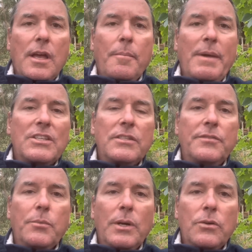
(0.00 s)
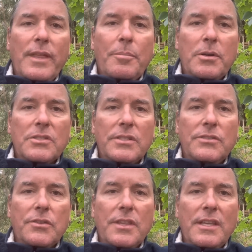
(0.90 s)
Imagine, if you will, who that person is
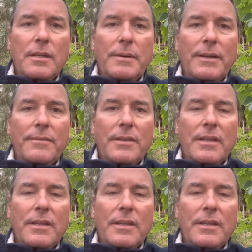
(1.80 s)
you're thinking about.